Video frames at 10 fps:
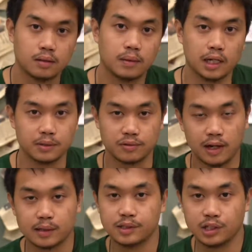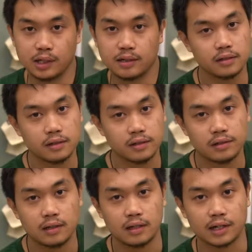My name is Rocky G.
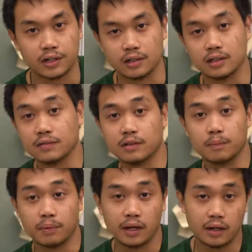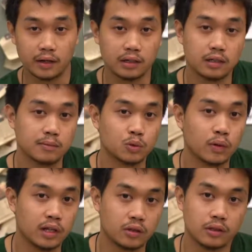I currently live in the Bay Area. I'm
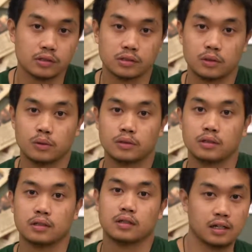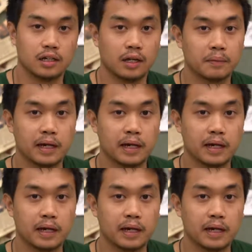23 years old. I'm